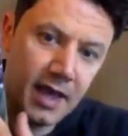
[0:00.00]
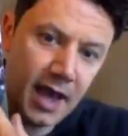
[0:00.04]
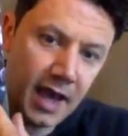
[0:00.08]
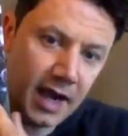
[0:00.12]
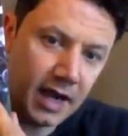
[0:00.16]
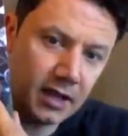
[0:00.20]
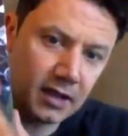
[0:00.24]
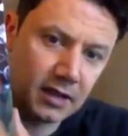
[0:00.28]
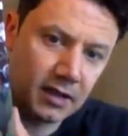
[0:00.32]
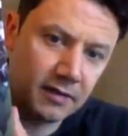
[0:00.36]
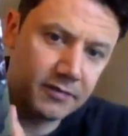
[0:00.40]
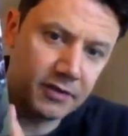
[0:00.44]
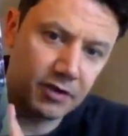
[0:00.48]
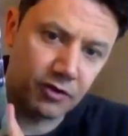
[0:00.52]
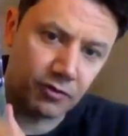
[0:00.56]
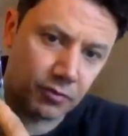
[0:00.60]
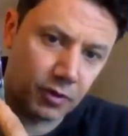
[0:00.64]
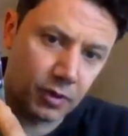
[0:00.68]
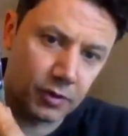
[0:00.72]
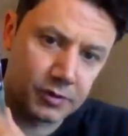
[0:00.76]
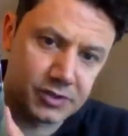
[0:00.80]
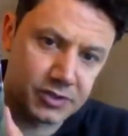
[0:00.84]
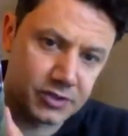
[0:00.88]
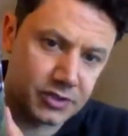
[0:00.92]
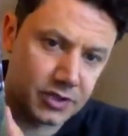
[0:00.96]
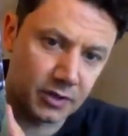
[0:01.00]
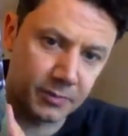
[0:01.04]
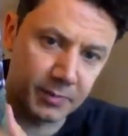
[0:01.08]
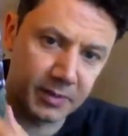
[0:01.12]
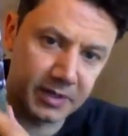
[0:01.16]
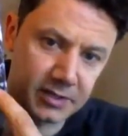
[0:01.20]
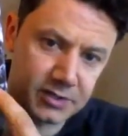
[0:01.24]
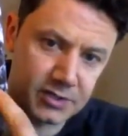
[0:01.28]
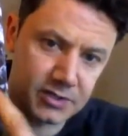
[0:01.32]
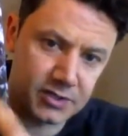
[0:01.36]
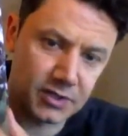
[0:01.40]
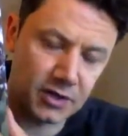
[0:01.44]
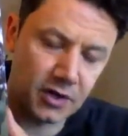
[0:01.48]
And I love these roses here
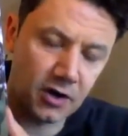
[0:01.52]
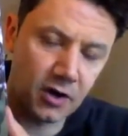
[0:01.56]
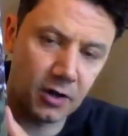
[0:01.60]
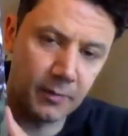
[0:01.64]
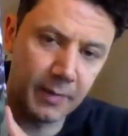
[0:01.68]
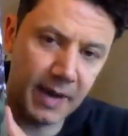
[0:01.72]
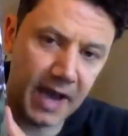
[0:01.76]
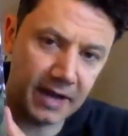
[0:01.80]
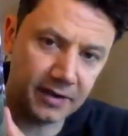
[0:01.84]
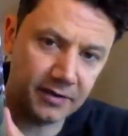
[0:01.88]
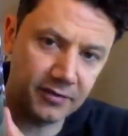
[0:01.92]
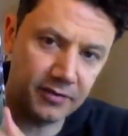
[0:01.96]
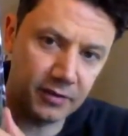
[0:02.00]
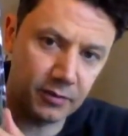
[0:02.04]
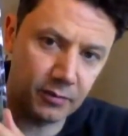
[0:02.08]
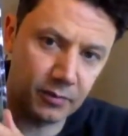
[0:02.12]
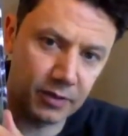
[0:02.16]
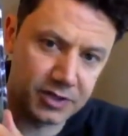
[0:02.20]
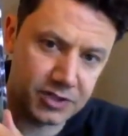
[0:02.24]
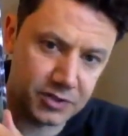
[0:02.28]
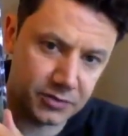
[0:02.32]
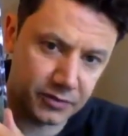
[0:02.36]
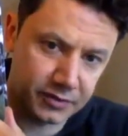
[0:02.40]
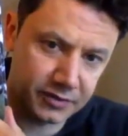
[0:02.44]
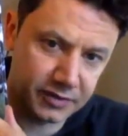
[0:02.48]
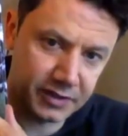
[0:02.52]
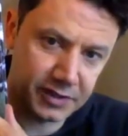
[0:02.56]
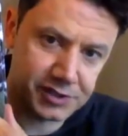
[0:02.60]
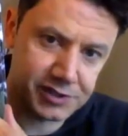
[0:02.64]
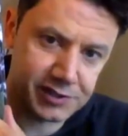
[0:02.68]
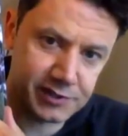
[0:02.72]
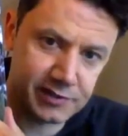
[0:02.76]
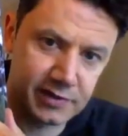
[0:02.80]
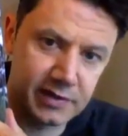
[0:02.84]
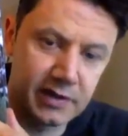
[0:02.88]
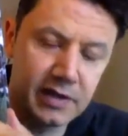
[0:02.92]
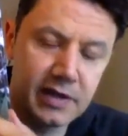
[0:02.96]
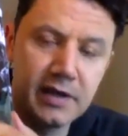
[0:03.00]
because it's a callback to the original
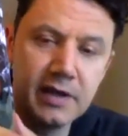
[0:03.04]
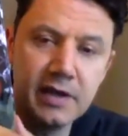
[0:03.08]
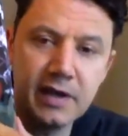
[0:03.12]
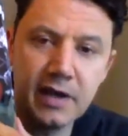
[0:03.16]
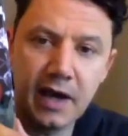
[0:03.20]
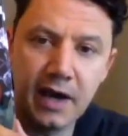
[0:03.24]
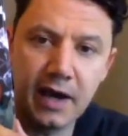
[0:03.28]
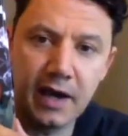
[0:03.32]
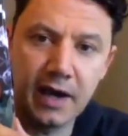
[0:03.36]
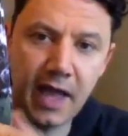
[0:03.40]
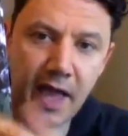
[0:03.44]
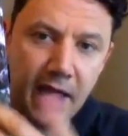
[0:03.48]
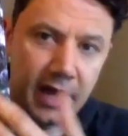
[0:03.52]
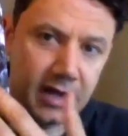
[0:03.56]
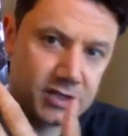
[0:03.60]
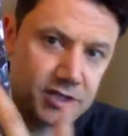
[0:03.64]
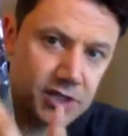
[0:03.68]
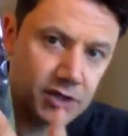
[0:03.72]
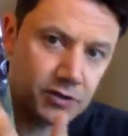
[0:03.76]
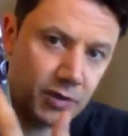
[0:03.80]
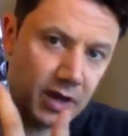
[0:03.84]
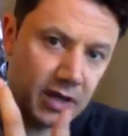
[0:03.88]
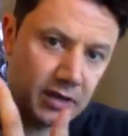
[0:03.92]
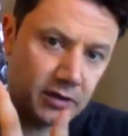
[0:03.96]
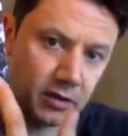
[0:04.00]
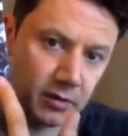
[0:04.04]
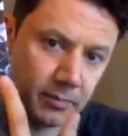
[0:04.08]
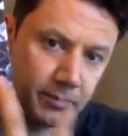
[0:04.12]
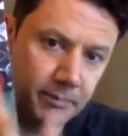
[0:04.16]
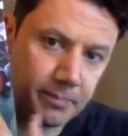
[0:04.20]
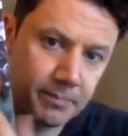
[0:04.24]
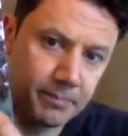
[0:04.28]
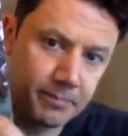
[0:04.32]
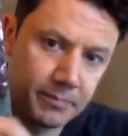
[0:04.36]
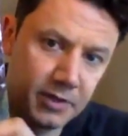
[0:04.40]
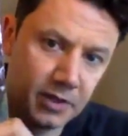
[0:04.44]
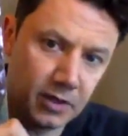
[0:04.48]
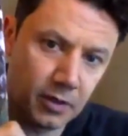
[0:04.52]
edition, and it's a great little
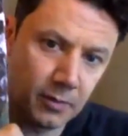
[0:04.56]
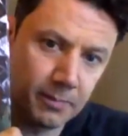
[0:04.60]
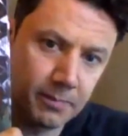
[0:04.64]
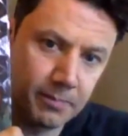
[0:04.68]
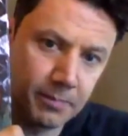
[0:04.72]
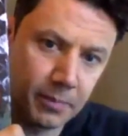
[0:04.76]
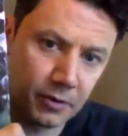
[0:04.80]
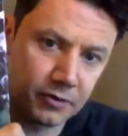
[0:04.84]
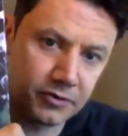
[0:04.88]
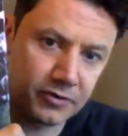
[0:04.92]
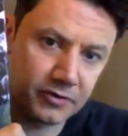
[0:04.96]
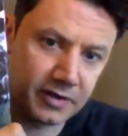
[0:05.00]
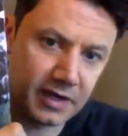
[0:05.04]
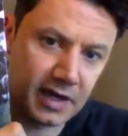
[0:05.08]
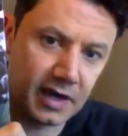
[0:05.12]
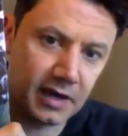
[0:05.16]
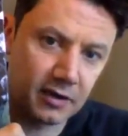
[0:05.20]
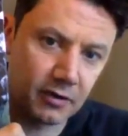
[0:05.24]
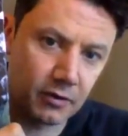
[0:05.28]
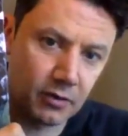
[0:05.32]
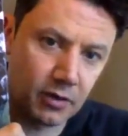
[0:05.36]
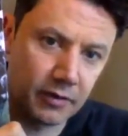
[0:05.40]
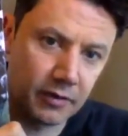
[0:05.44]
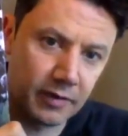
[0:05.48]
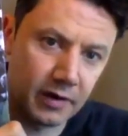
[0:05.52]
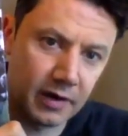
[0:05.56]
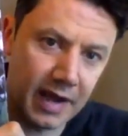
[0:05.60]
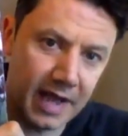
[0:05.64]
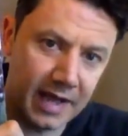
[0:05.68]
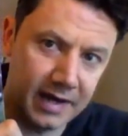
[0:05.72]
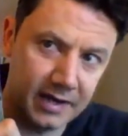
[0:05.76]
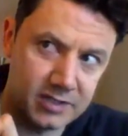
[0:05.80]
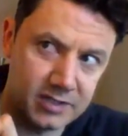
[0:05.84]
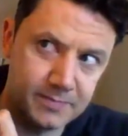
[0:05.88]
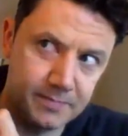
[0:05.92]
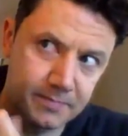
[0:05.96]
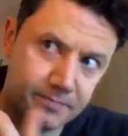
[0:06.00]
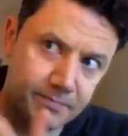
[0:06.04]
burst of color on there,
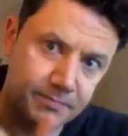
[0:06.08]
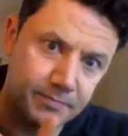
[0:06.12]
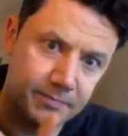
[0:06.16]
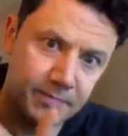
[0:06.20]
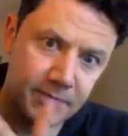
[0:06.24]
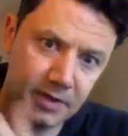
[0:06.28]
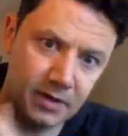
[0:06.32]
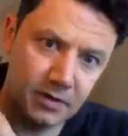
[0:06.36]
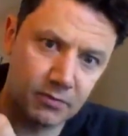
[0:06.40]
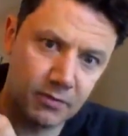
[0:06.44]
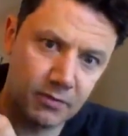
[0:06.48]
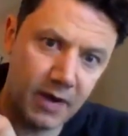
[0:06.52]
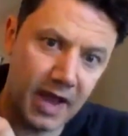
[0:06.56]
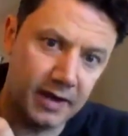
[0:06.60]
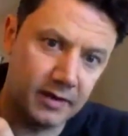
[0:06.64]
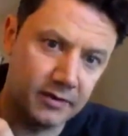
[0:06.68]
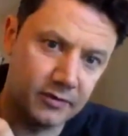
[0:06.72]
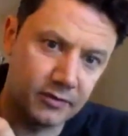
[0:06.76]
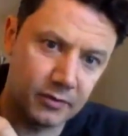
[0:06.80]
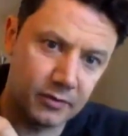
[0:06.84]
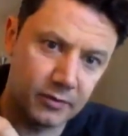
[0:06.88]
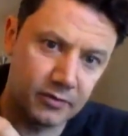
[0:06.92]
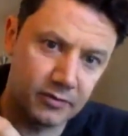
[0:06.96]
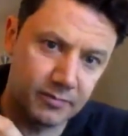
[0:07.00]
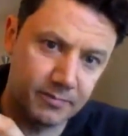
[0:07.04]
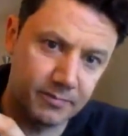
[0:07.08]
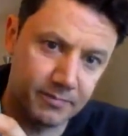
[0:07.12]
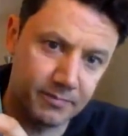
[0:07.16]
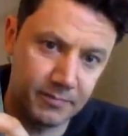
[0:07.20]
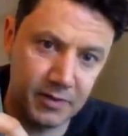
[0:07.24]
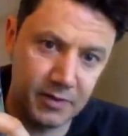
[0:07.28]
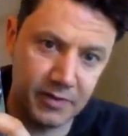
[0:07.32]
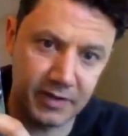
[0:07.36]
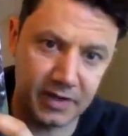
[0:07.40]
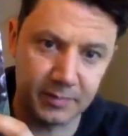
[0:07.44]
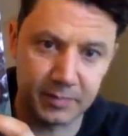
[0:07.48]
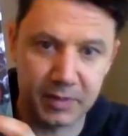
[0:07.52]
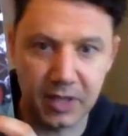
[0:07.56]
and it's red, so it's,
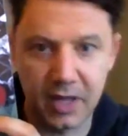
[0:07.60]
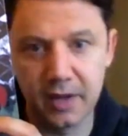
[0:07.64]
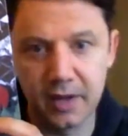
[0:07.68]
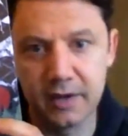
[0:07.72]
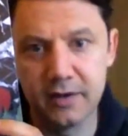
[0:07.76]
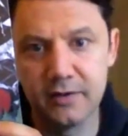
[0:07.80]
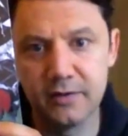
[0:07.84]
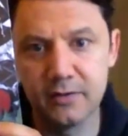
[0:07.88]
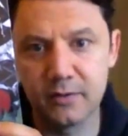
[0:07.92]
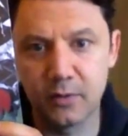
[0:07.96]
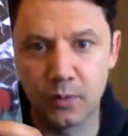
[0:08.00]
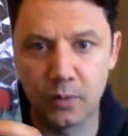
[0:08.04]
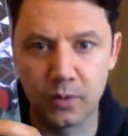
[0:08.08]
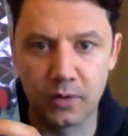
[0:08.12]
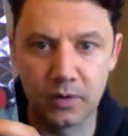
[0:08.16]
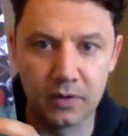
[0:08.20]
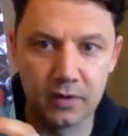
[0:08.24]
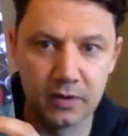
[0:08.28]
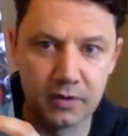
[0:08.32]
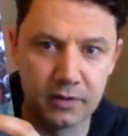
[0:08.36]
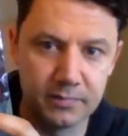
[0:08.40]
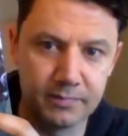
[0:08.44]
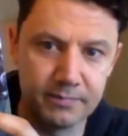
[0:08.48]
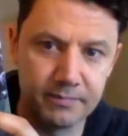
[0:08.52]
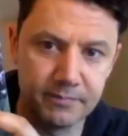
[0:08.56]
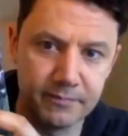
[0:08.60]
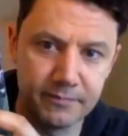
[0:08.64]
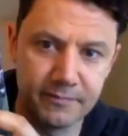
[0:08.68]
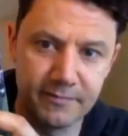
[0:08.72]
you think of blood or